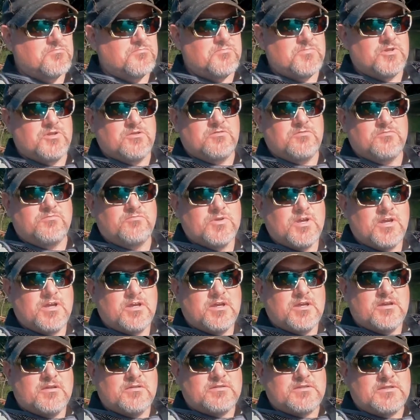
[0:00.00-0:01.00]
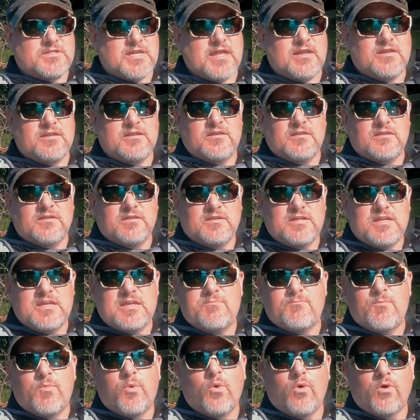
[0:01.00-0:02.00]
You tend to
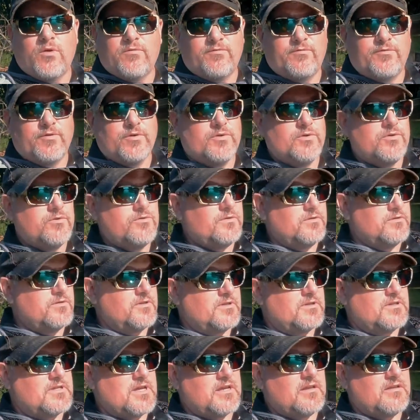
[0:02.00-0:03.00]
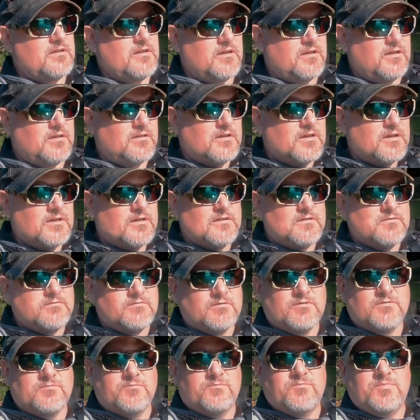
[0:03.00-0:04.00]
eat poor food and you tend to
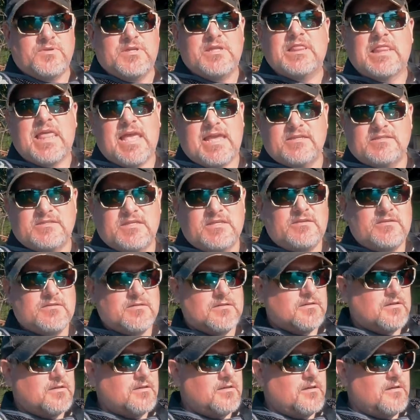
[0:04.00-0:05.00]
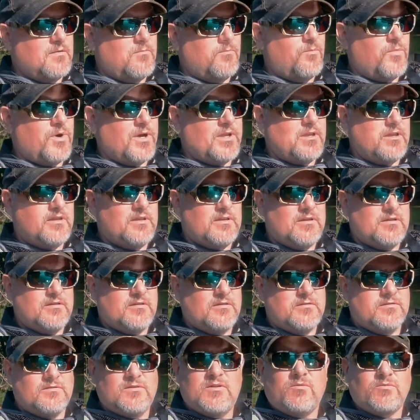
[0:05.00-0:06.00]
be lazy, but
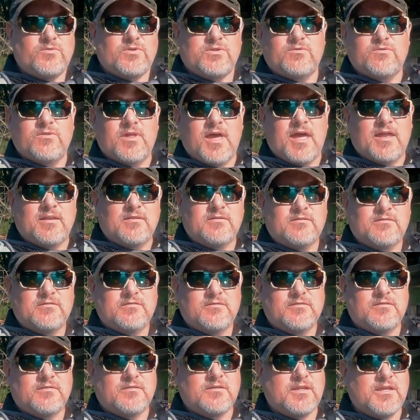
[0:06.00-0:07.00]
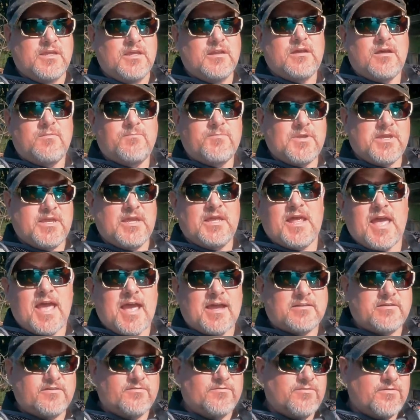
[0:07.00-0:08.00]
don't do that. Get up, get
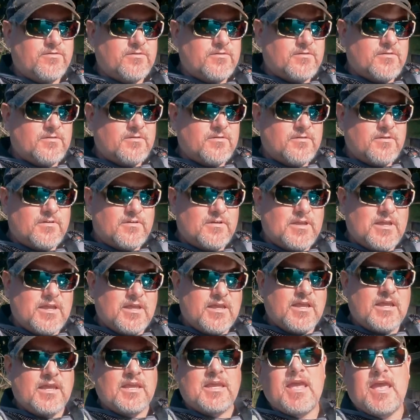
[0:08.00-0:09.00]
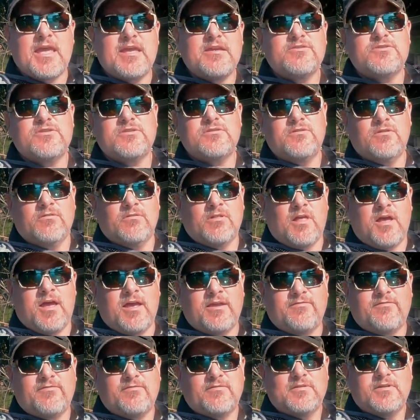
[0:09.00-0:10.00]
active, engage in your
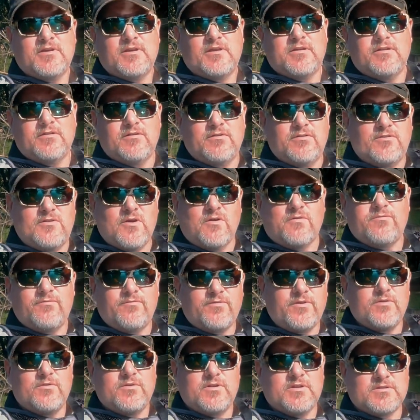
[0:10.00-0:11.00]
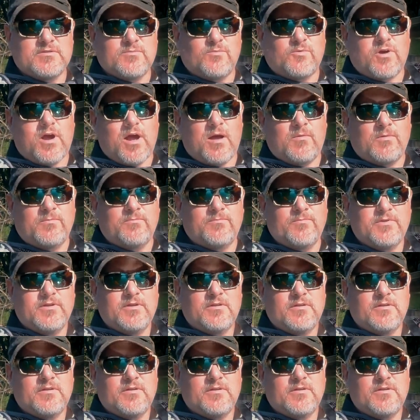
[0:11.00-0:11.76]
life. Don't view it as a problem.